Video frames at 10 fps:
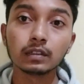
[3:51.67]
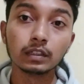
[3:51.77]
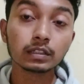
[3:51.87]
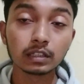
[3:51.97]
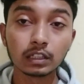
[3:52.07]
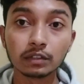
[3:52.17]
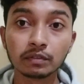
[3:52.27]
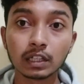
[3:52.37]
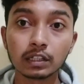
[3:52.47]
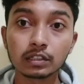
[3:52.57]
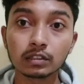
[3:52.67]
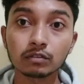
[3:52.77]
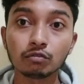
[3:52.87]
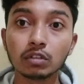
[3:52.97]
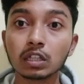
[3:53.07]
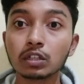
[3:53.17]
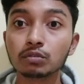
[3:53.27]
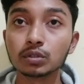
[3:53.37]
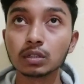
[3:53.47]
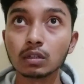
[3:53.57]
This certification will
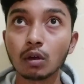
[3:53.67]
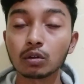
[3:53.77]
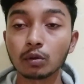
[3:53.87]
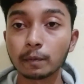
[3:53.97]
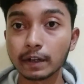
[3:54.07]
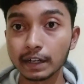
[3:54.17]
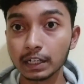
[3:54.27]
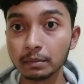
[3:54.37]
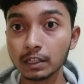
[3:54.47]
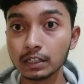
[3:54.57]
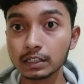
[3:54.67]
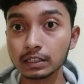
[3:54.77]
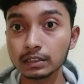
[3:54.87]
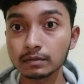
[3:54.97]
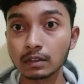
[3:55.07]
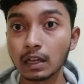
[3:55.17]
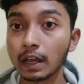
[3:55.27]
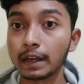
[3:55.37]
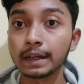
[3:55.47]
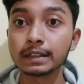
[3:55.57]
give you a lot of credibility
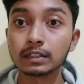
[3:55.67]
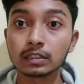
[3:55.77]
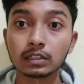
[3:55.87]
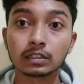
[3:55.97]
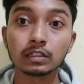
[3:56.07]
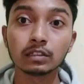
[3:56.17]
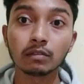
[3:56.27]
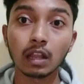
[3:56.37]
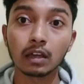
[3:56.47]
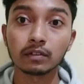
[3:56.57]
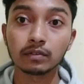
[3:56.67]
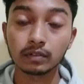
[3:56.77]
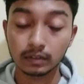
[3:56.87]
and the success in life.